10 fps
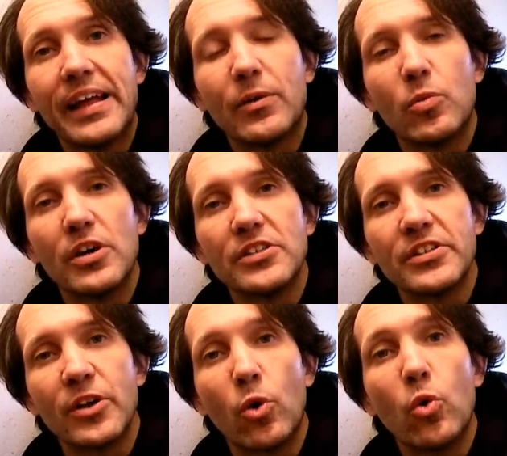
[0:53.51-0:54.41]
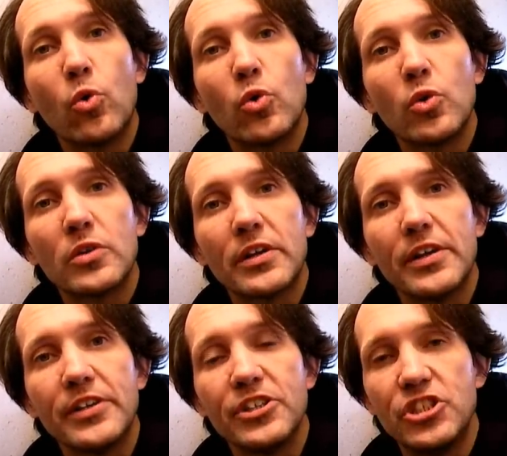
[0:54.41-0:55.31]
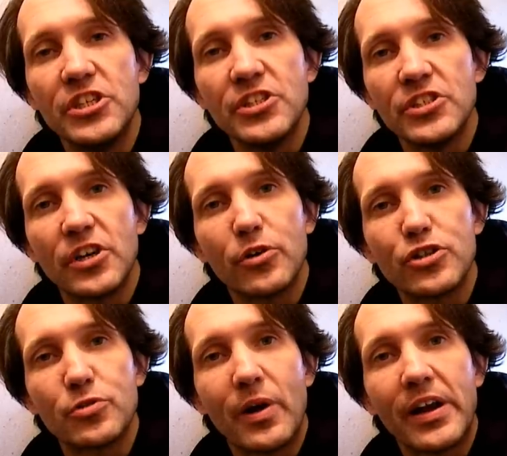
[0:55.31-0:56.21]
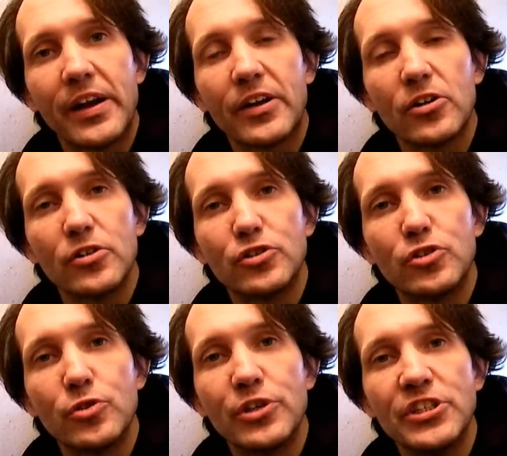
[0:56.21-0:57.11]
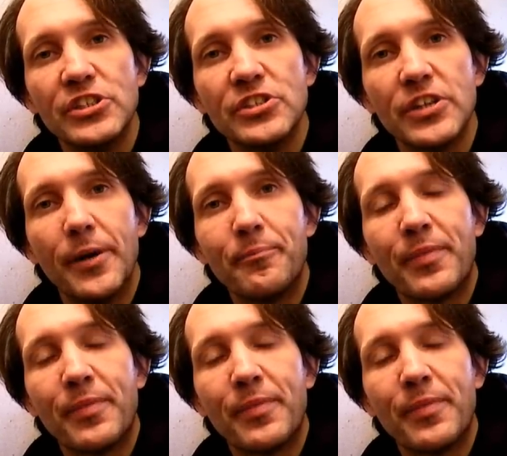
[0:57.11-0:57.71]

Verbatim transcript: was an old jinja or shrine called Tsurugi Jinja.